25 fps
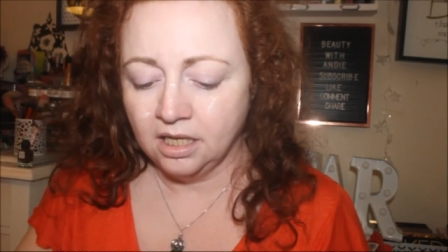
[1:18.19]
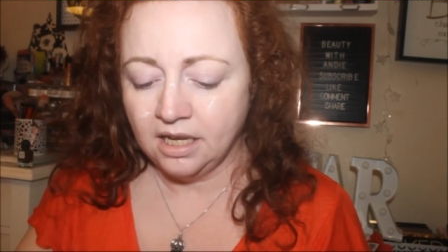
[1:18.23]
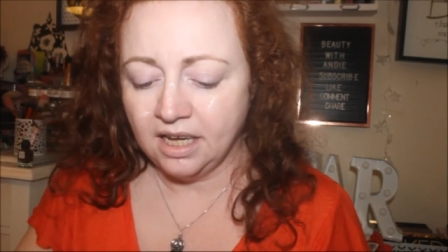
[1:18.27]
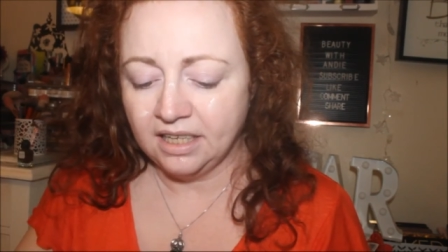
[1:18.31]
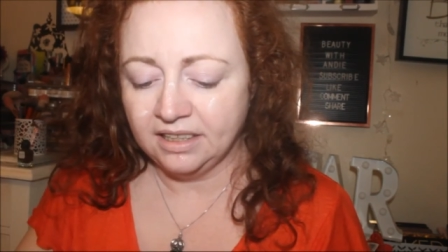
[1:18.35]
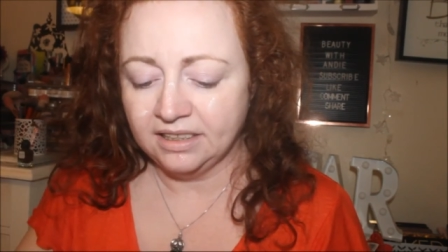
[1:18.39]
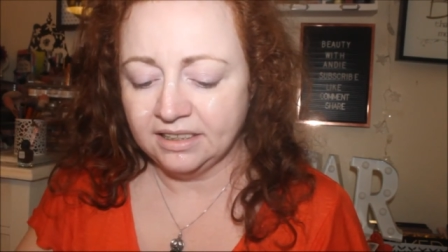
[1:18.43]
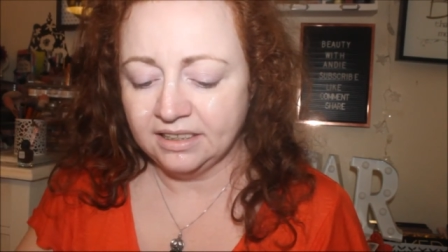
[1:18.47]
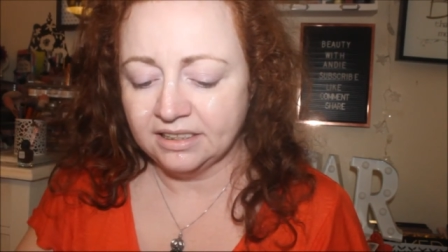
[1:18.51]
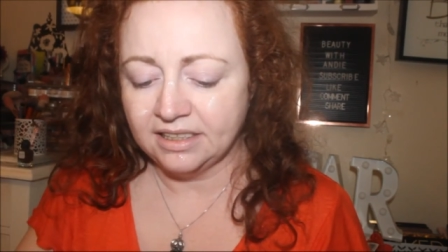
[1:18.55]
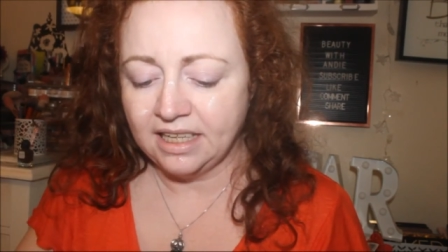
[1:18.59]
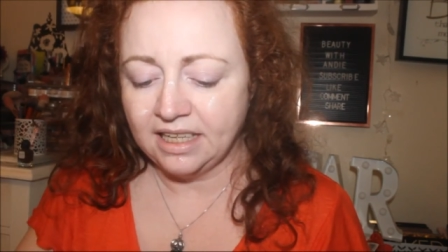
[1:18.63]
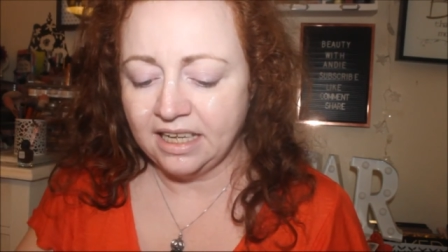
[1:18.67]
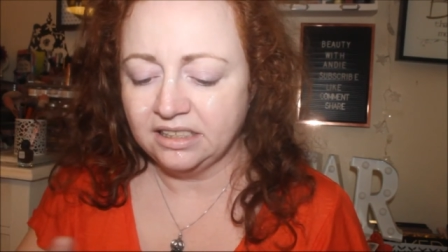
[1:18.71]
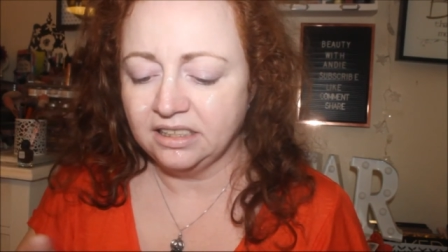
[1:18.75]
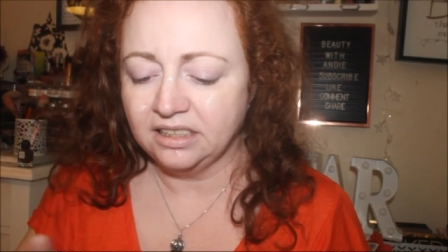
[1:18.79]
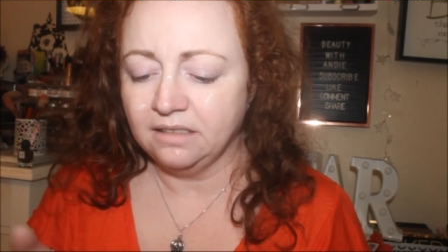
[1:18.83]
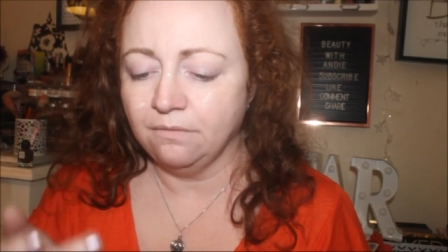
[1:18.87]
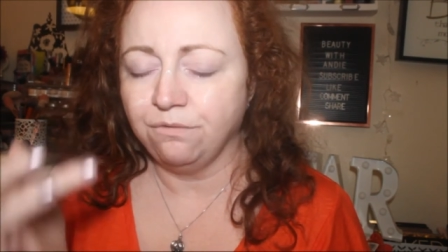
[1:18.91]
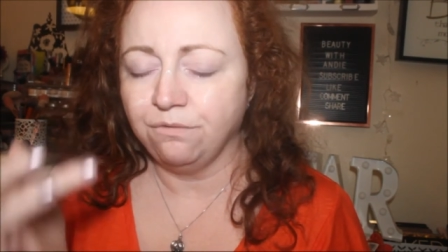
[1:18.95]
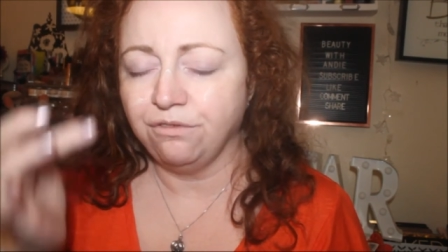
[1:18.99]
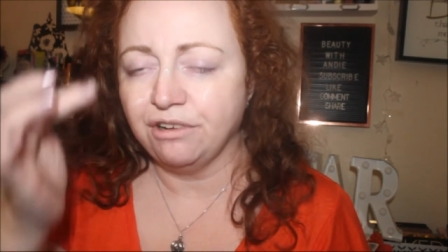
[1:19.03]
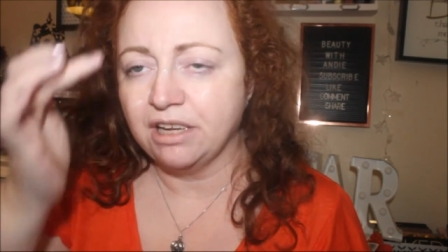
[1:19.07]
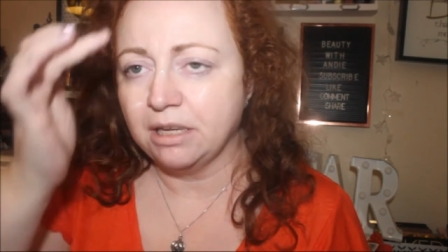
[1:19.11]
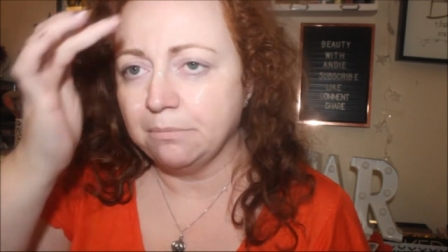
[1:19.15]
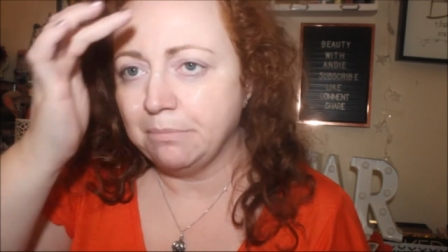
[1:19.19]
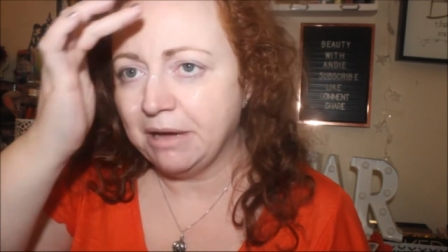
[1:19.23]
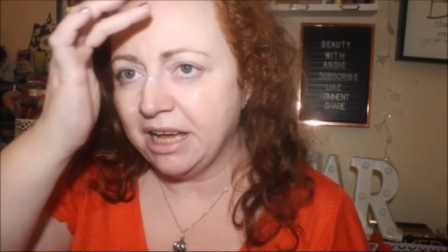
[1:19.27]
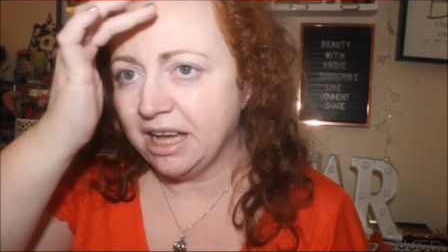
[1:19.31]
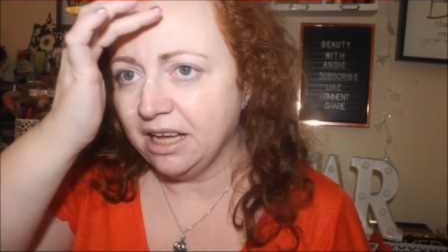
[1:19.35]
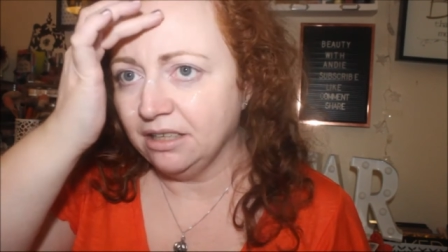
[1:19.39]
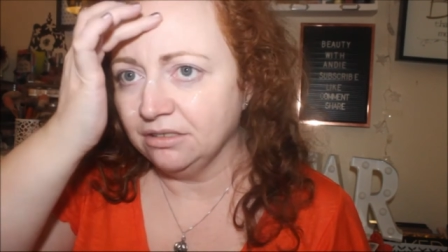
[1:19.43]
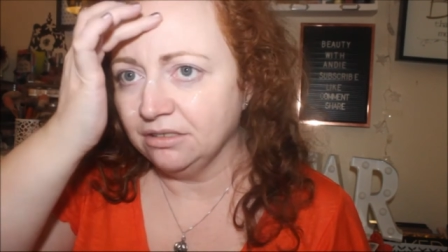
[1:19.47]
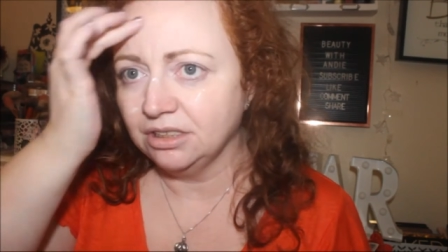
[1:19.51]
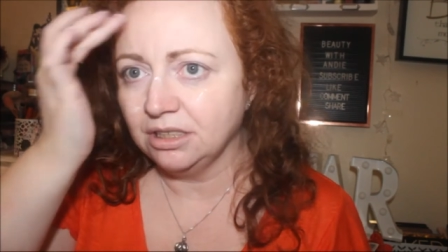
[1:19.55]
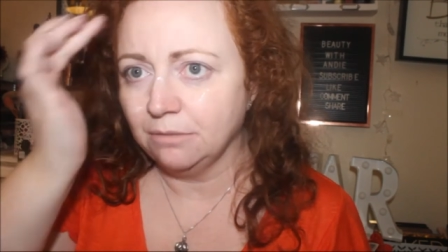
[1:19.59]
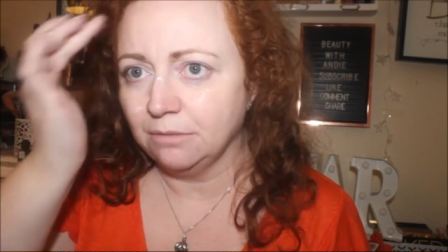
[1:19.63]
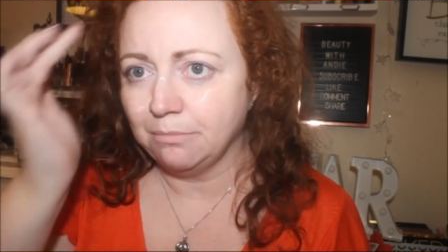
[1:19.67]
And it's less than
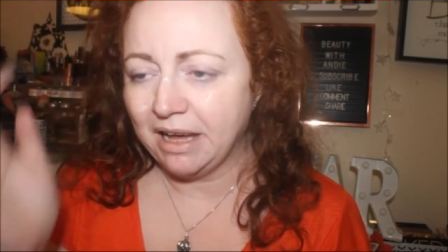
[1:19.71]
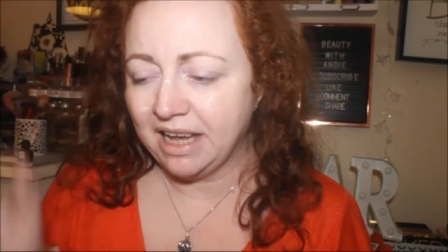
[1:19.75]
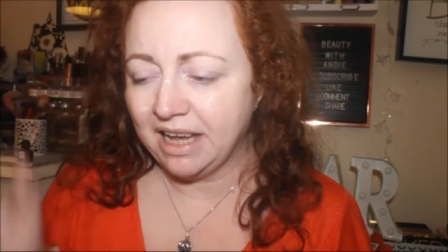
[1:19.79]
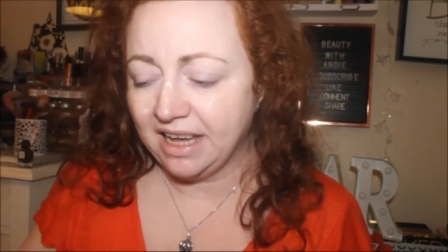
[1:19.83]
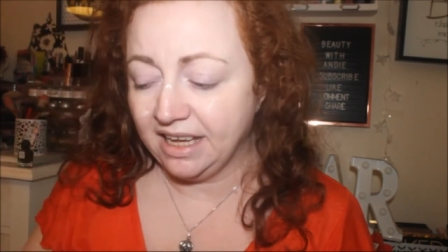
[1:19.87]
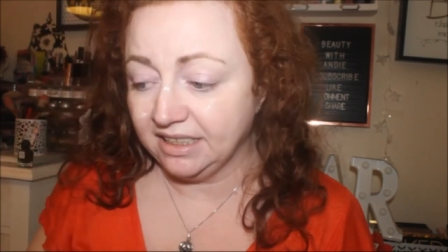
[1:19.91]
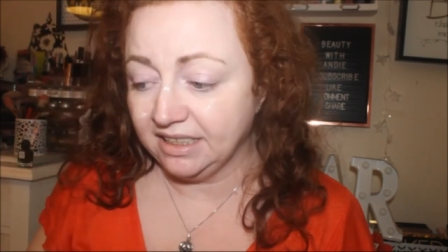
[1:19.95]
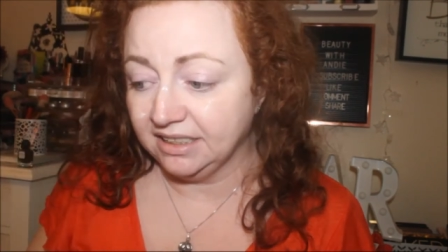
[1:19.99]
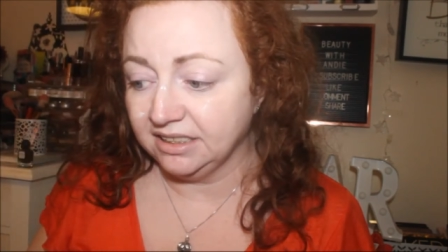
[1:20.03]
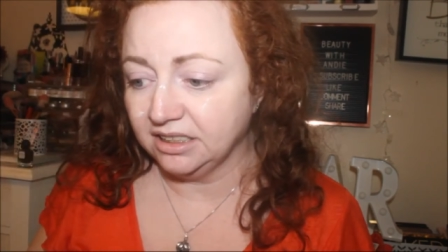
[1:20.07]
£3 to buy,